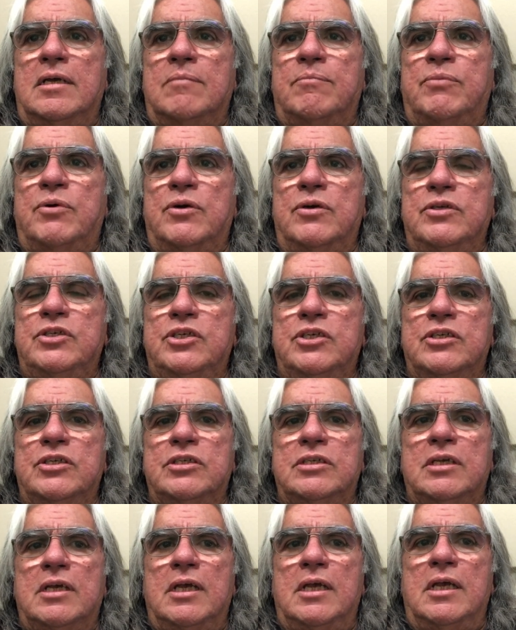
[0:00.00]

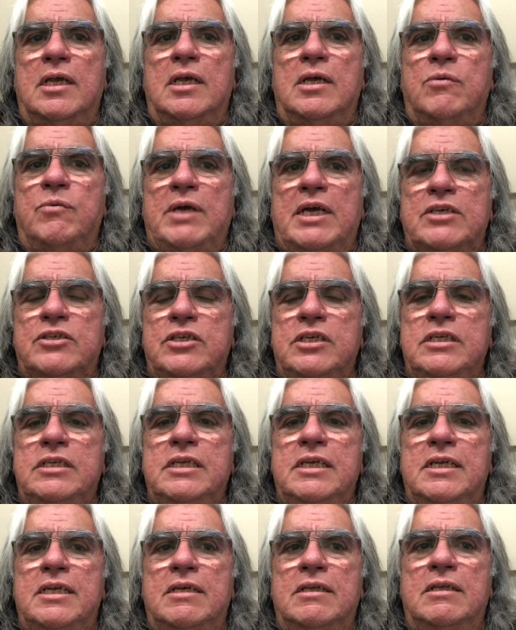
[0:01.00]
purchase, we actually
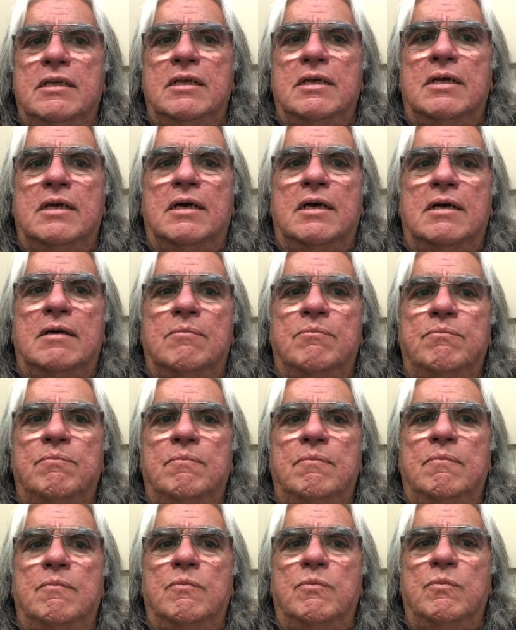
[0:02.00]
did it
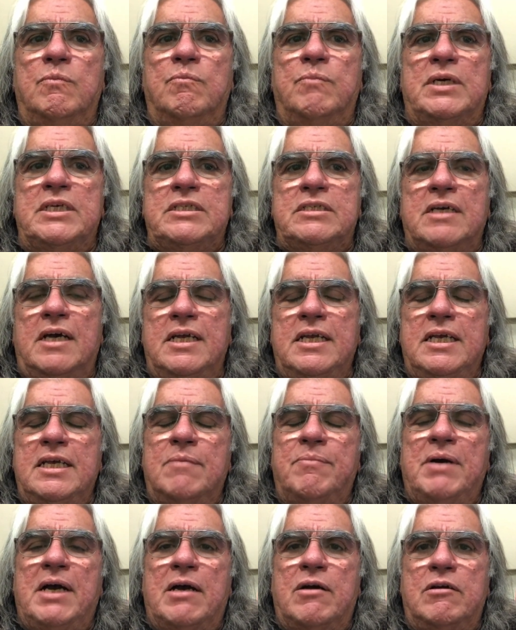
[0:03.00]
by signing
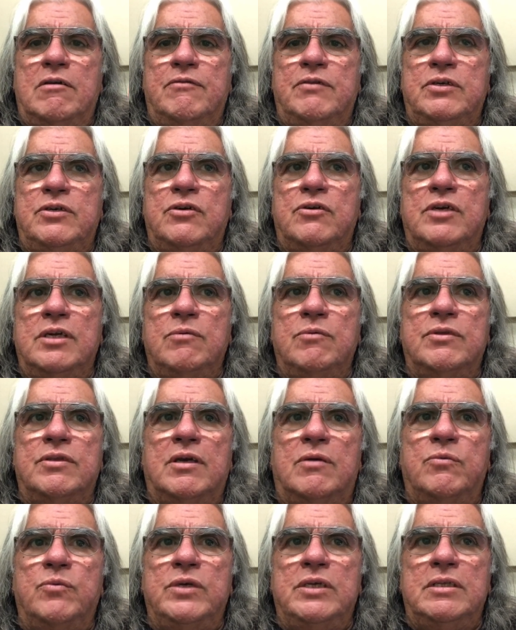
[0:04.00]
a power of attorney with
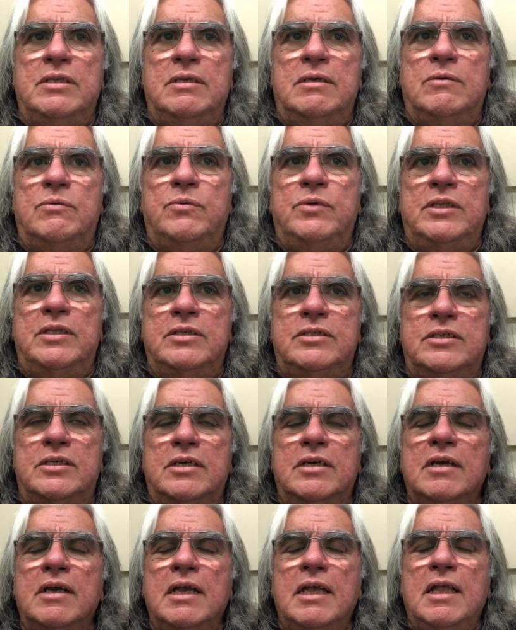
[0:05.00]
our
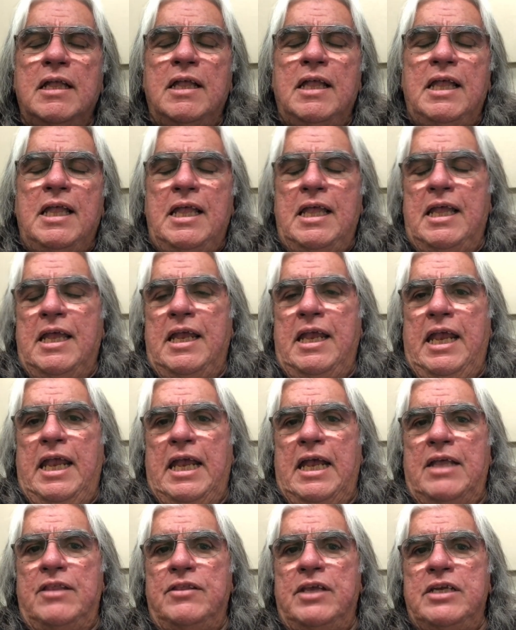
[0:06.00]
realtor,
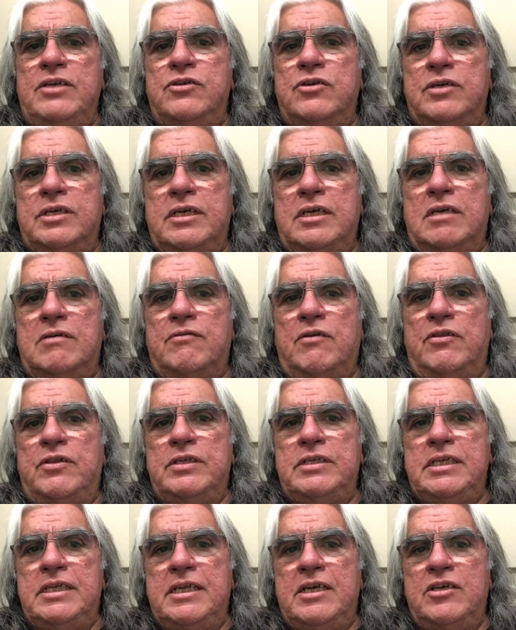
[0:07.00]
and they took care of all the
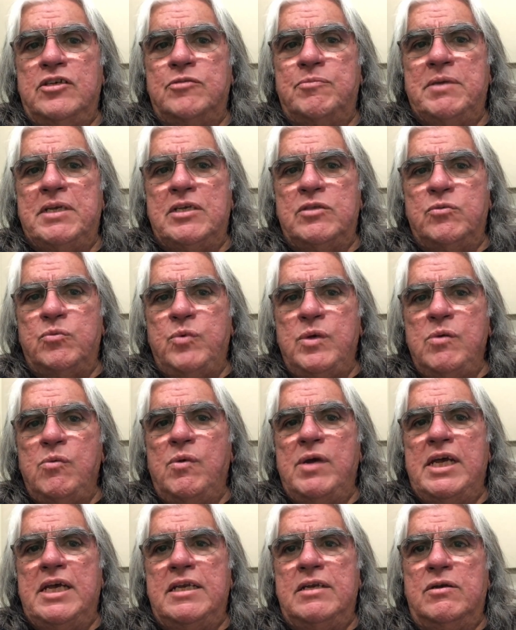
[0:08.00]
details because we
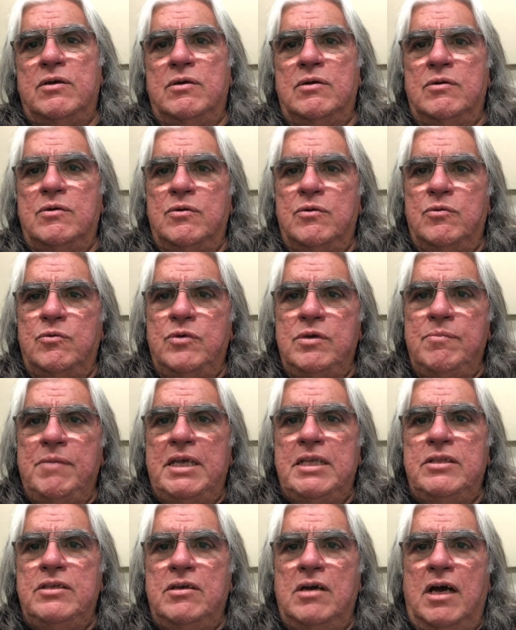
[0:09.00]
made
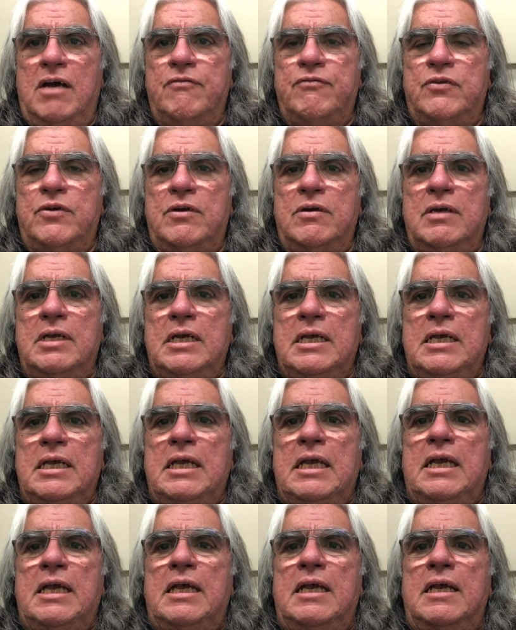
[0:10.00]
the offer,
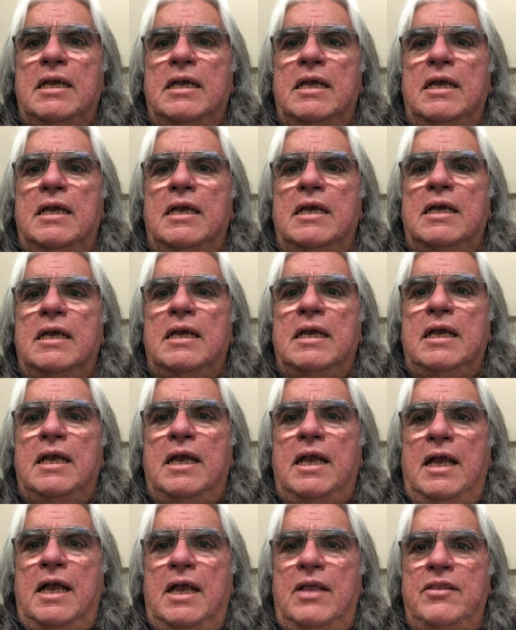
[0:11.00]

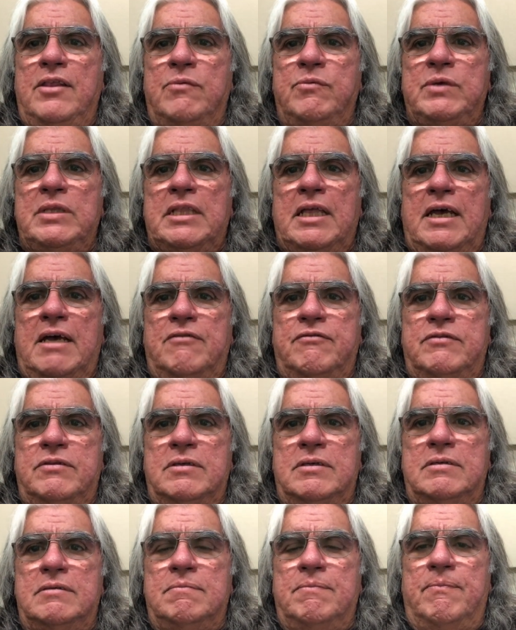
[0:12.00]
and then we left.
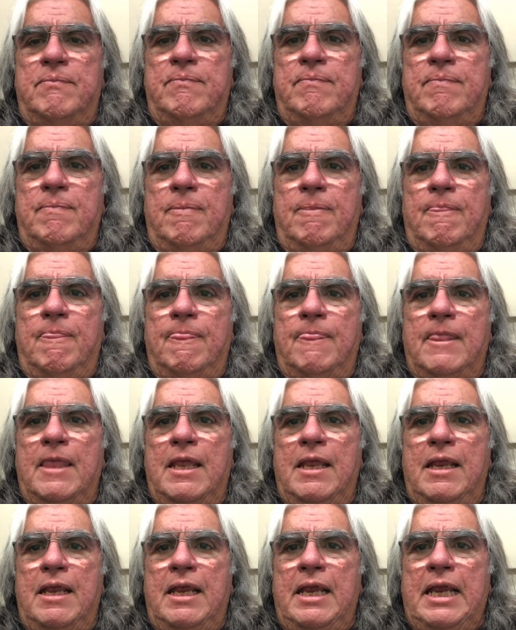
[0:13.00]

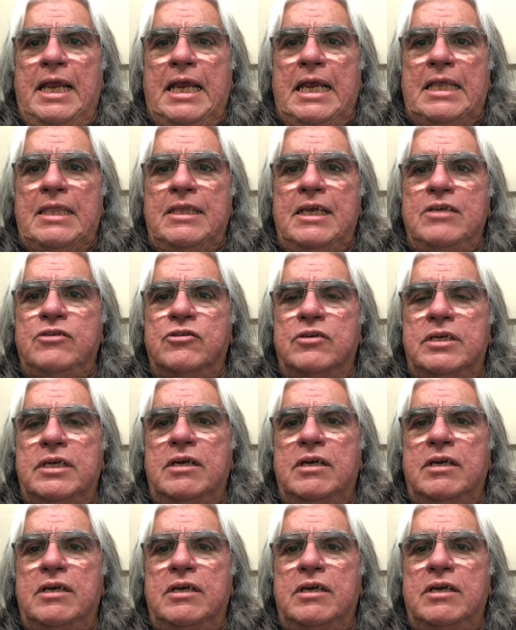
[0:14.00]
And they took